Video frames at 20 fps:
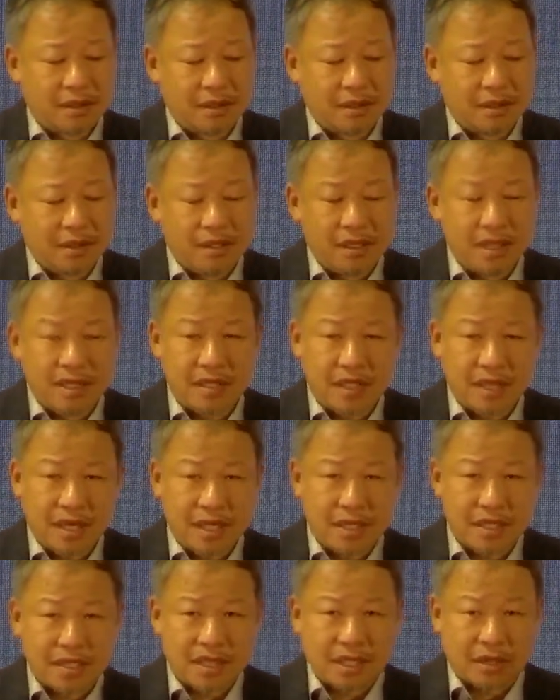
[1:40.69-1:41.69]
In this
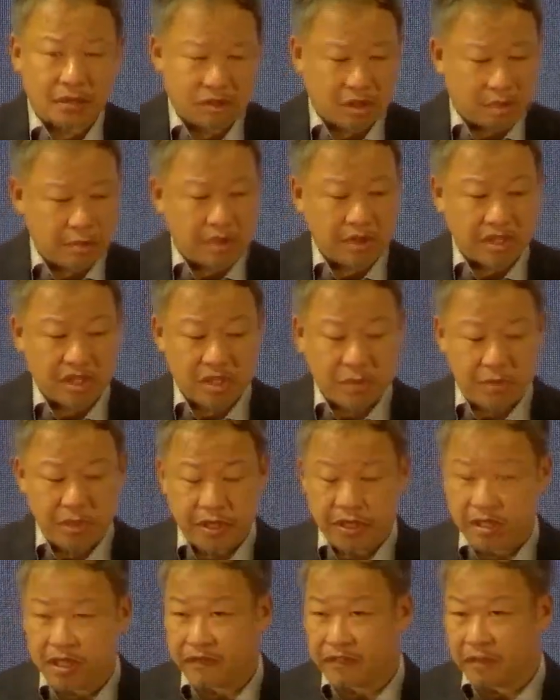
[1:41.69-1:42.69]
case, I'll talk about the
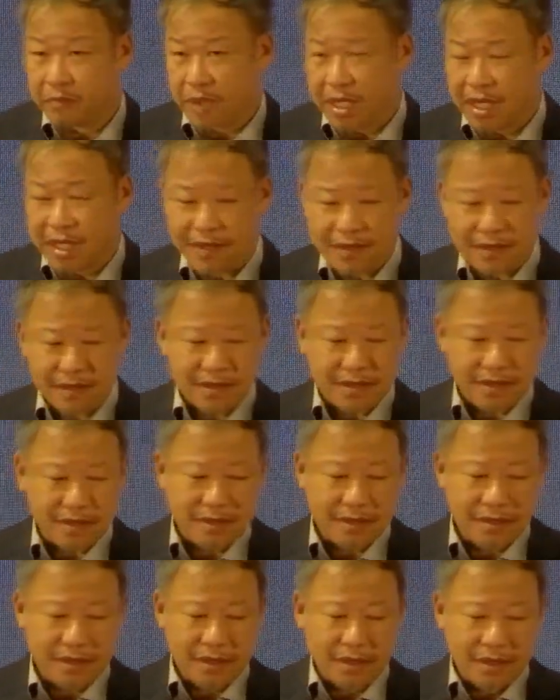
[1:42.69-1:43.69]
spirit of a place.
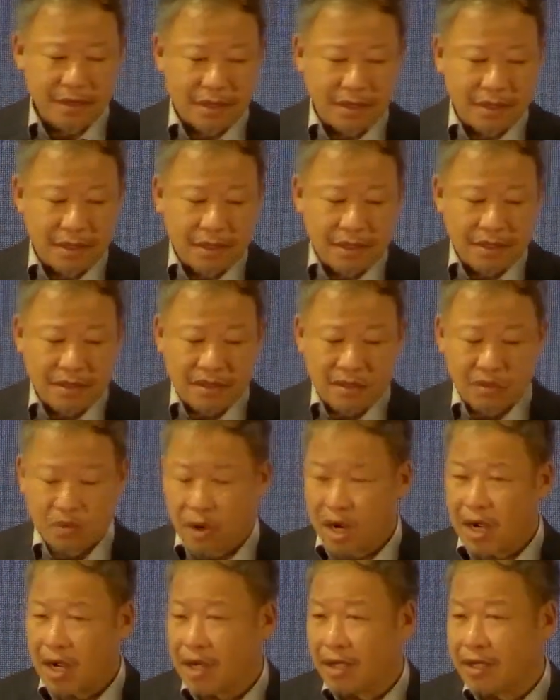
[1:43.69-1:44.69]
The
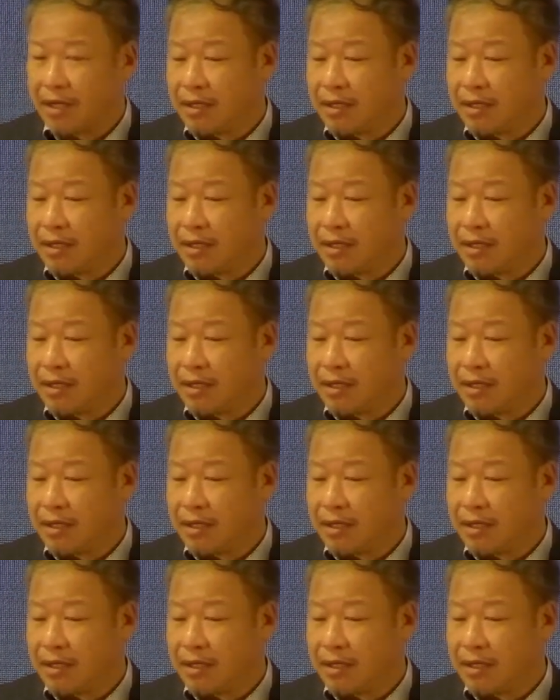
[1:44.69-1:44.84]
why.